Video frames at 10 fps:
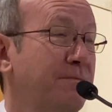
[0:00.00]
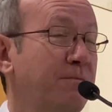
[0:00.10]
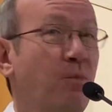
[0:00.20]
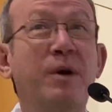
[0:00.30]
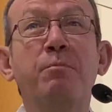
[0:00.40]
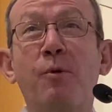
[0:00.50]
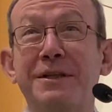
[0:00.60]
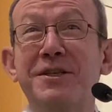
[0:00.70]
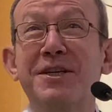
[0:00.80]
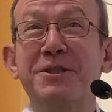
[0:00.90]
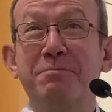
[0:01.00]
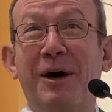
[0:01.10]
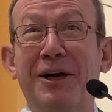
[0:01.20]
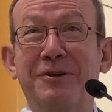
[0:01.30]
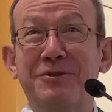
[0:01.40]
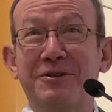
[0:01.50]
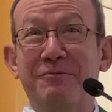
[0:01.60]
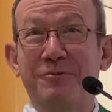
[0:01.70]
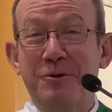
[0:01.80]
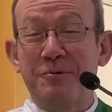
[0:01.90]
1.6 miles
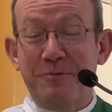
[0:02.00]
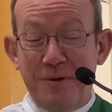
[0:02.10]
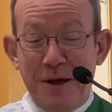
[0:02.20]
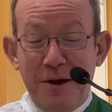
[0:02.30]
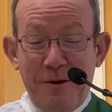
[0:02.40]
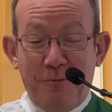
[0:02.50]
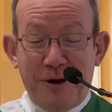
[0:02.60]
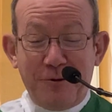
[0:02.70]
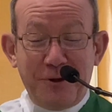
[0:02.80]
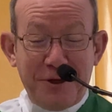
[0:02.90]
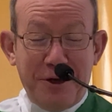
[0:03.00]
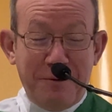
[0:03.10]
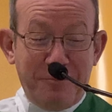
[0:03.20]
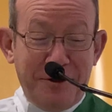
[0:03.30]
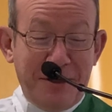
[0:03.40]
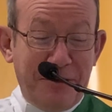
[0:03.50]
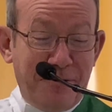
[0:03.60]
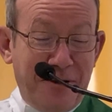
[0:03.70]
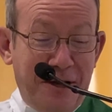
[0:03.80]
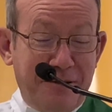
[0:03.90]
if you want to look it up on the
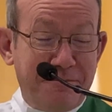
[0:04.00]
internet.